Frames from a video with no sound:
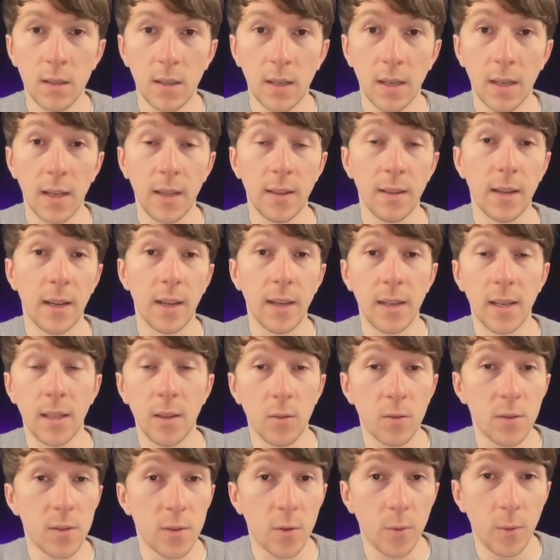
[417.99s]
and I can
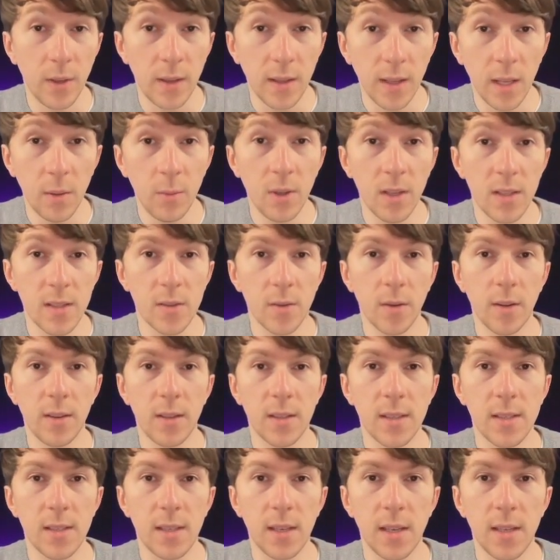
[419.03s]
also rename it. So in
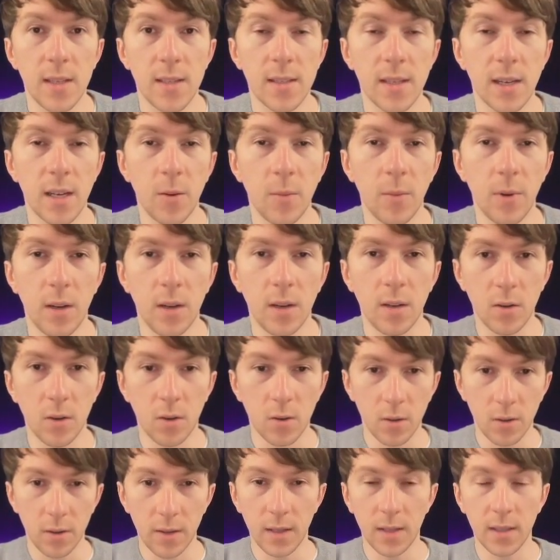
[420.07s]
this case, I will
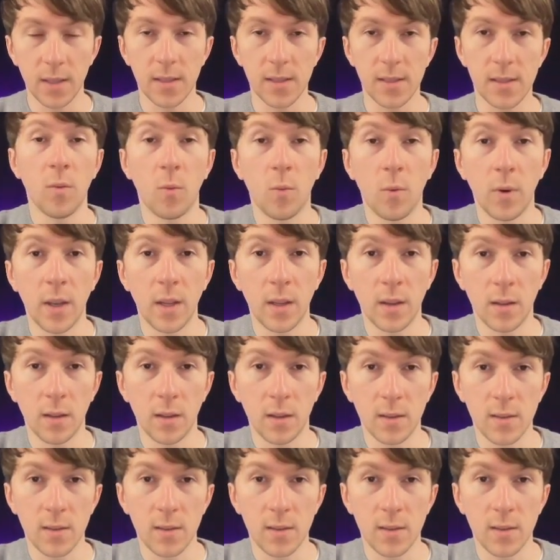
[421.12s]
call this when